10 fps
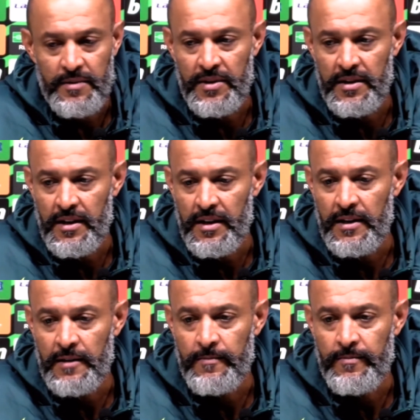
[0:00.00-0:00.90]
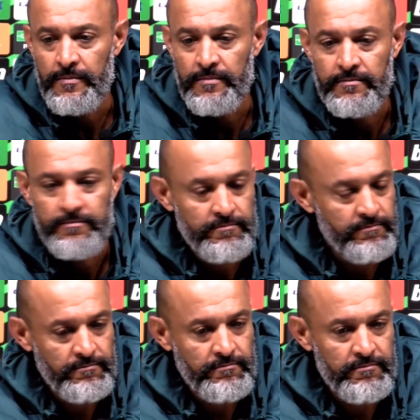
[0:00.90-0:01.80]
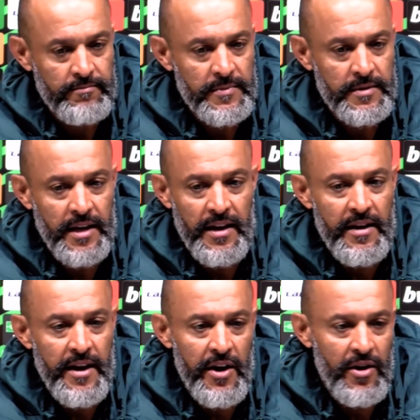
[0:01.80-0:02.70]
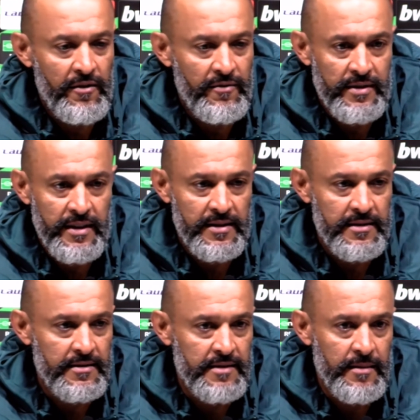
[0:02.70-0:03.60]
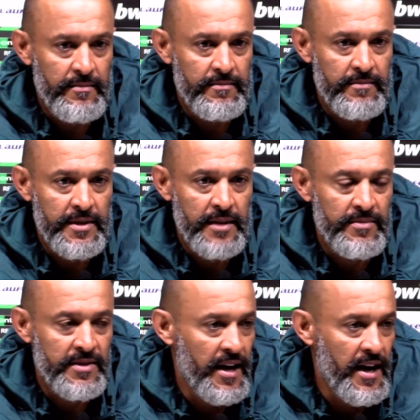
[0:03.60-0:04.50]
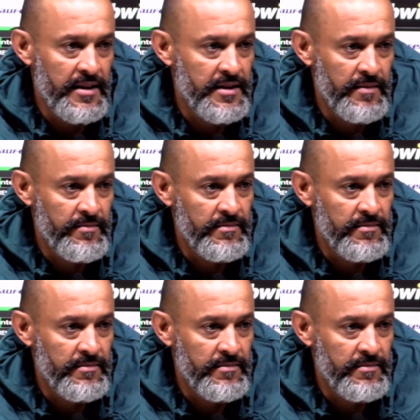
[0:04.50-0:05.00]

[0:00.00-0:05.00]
been taken care of. He did some scans,